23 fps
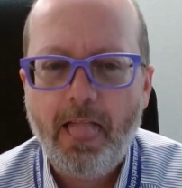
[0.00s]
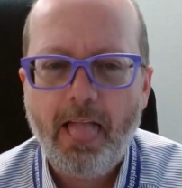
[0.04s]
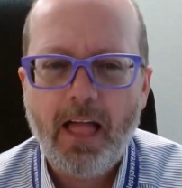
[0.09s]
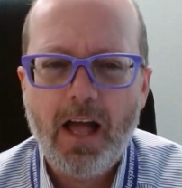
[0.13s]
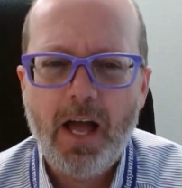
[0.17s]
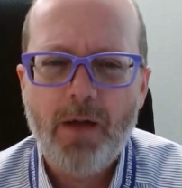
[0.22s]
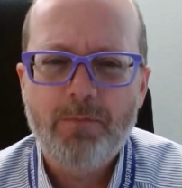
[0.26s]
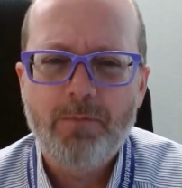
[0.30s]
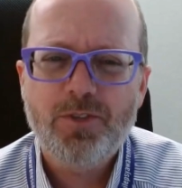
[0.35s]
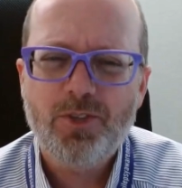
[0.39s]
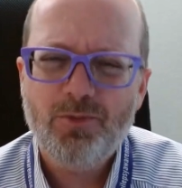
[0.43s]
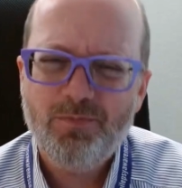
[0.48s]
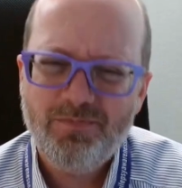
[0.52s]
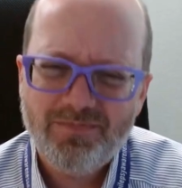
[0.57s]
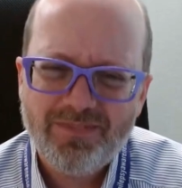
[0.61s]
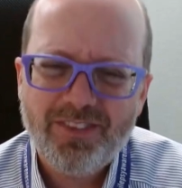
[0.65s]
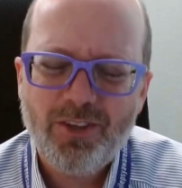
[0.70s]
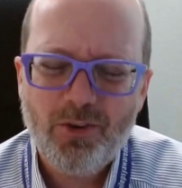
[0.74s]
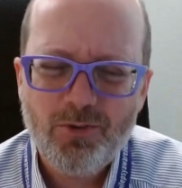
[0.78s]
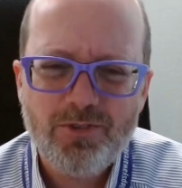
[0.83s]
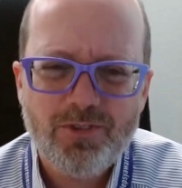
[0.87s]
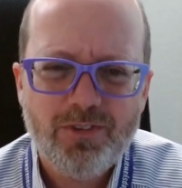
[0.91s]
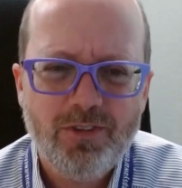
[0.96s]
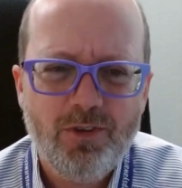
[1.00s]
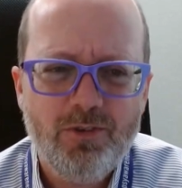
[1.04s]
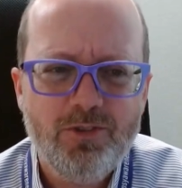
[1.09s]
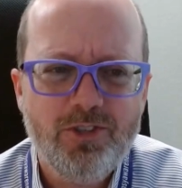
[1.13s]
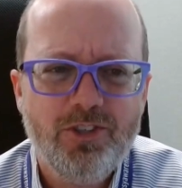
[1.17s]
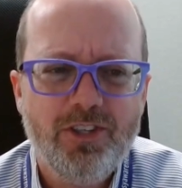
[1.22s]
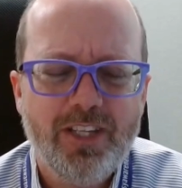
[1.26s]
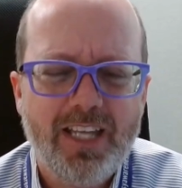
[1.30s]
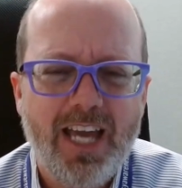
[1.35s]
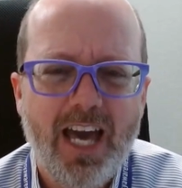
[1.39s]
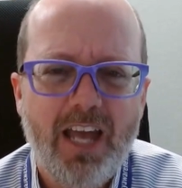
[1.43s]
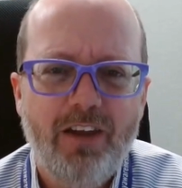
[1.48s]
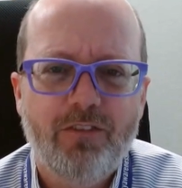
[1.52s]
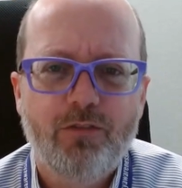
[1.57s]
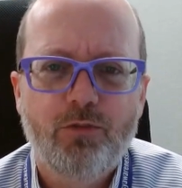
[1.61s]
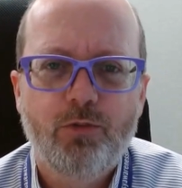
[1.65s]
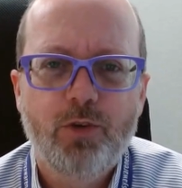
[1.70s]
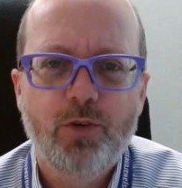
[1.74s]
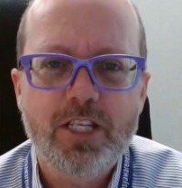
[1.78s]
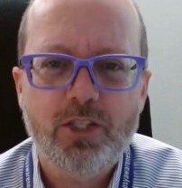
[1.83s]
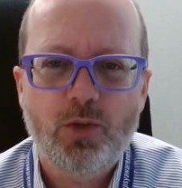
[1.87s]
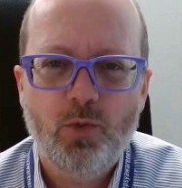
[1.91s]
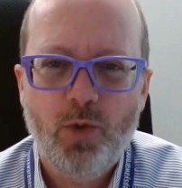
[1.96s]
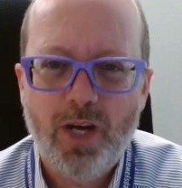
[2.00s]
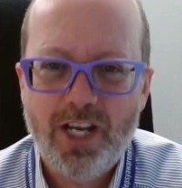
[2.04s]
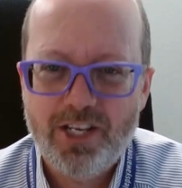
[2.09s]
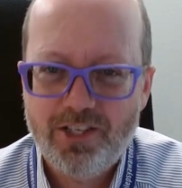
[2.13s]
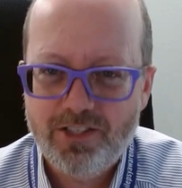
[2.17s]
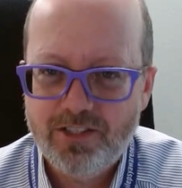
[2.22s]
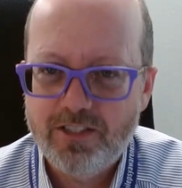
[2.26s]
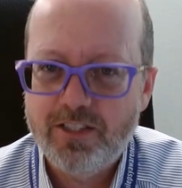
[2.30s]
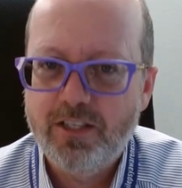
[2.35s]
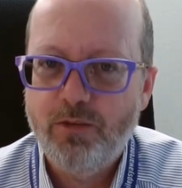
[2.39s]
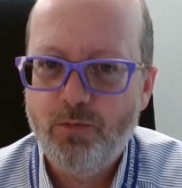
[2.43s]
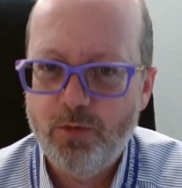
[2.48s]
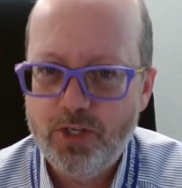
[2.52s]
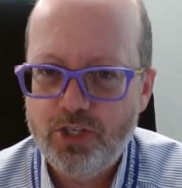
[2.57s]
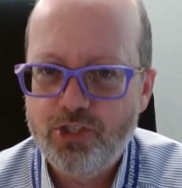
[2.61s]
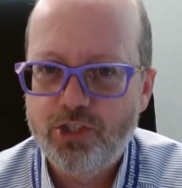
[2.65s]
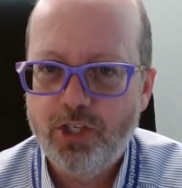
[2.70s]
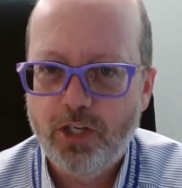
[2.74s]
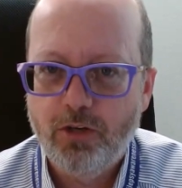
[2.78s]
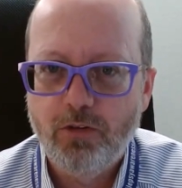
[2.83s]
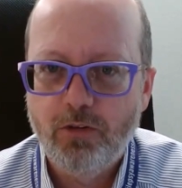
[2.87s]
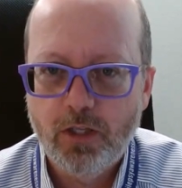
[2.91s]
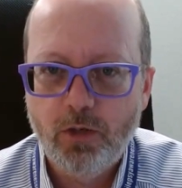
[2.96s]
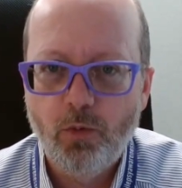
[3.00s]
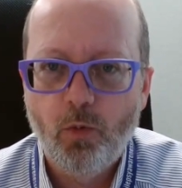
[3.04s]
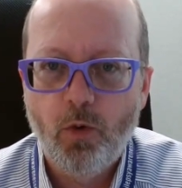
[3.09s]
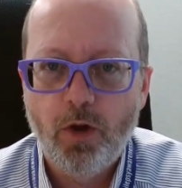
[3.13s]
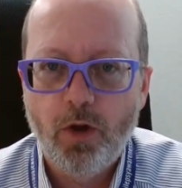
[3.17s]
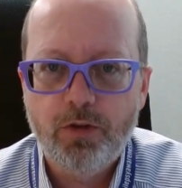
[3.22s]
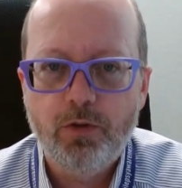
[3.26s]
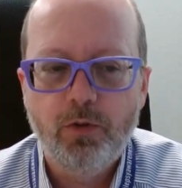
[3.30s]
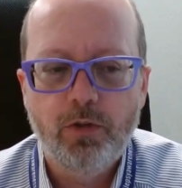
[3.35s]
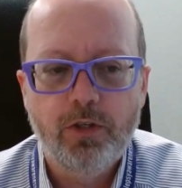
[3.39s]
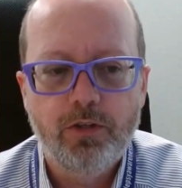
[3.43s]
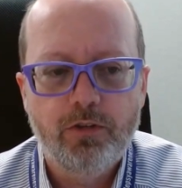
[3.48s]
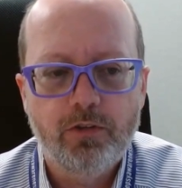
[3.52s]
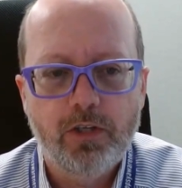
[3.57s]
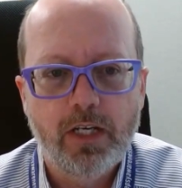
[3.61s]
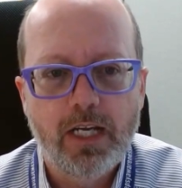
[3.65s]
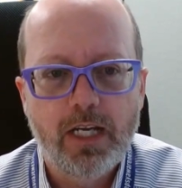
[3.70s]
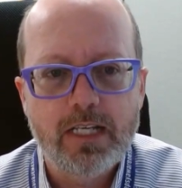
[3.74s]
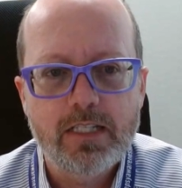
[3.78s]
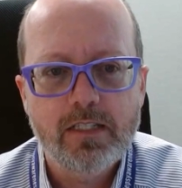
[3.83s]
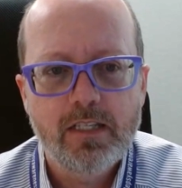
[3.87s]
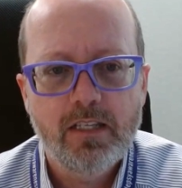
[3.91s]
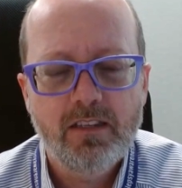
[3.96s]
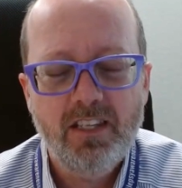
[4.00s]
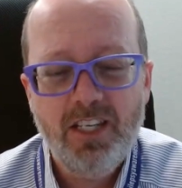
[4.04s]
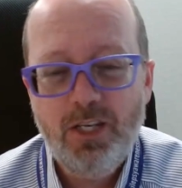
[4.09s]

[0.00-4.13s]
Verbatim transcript: Um, so those those are the kind of risk questions that we generally want to address.